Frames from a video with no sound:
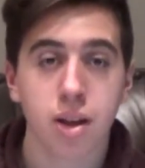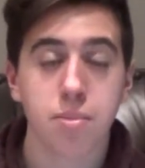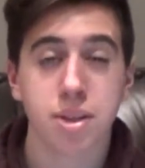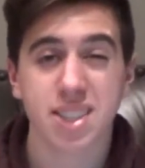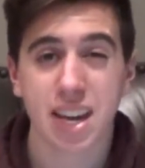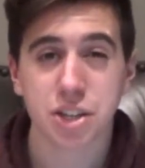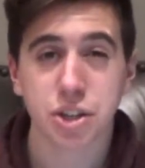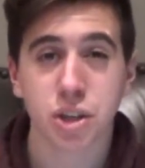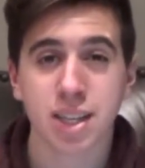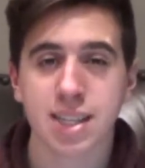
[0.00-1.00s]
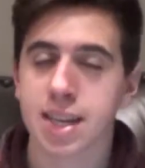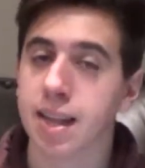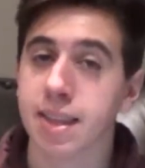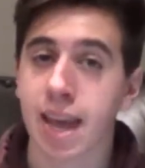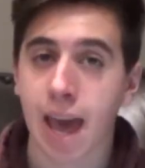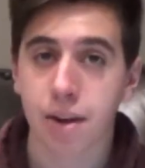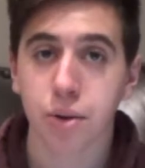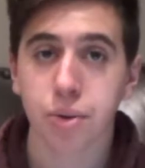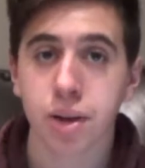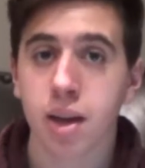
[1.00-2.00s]
potential inside the
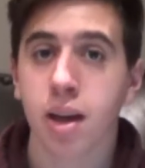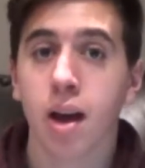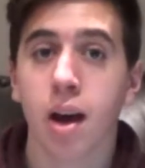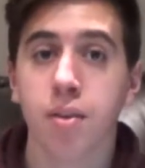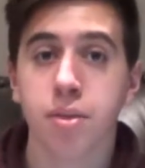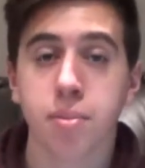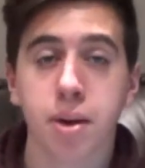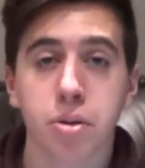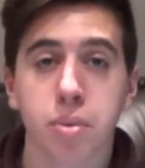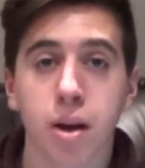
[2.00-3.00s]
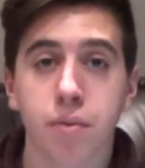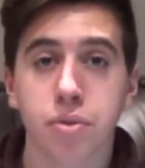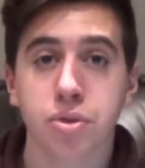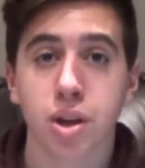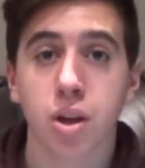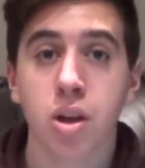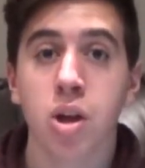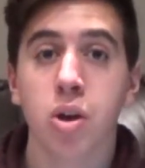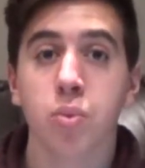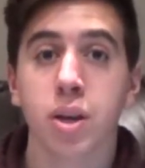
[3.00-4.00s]
anode of the microbial fuel cell,
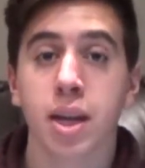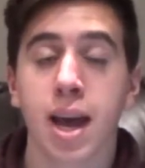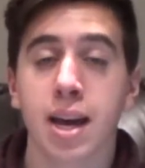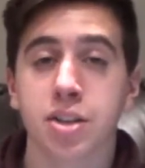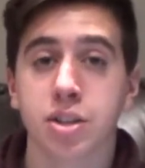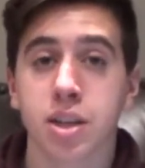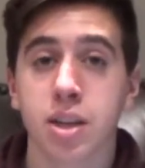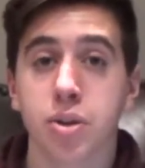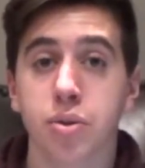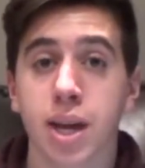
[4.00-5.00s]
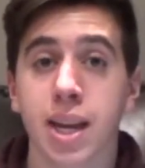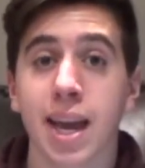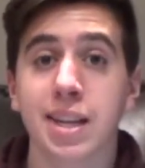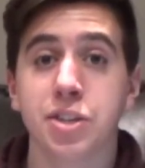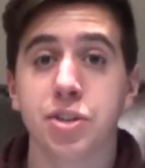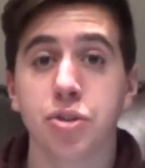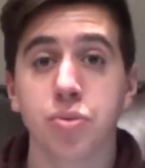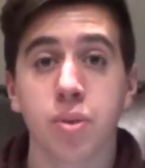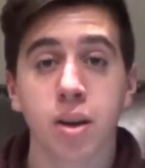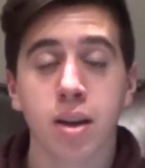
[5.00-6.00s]
we can actually create H2.